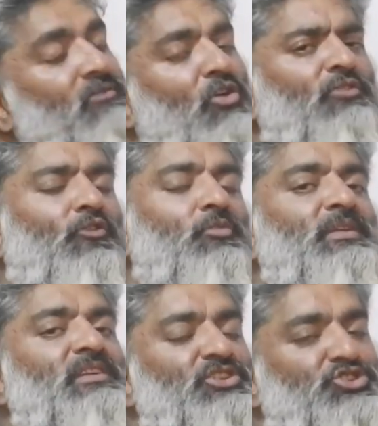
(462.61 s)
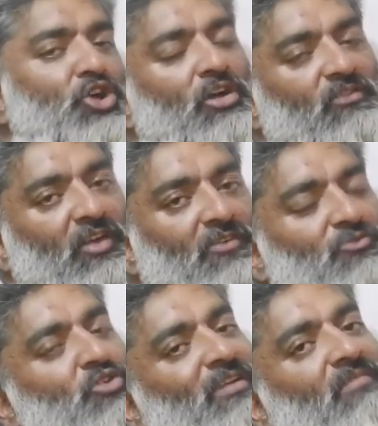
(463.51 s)
What would be the short way of
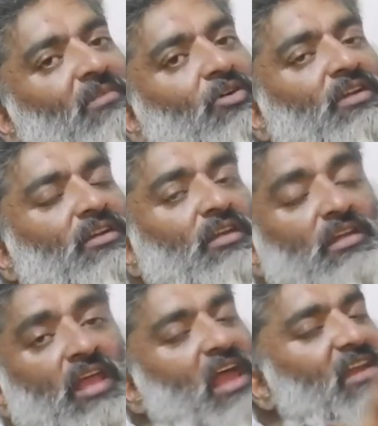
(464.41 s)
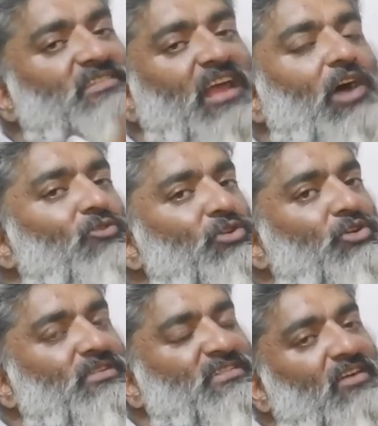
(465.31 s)
going about it? And let's say, how would you
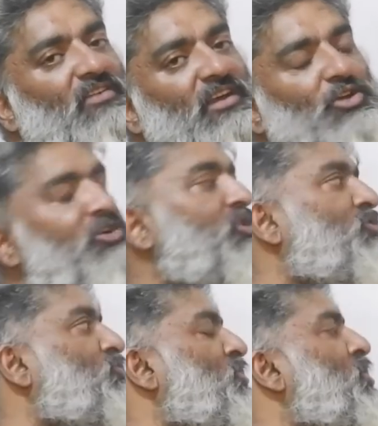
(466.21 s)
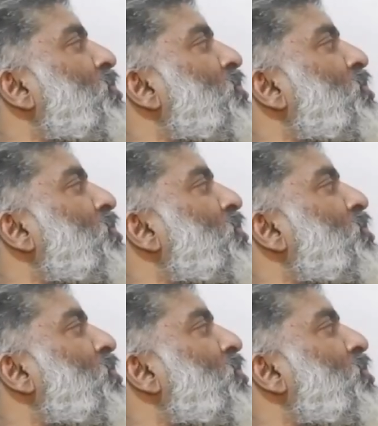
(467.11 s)
discover it on your own?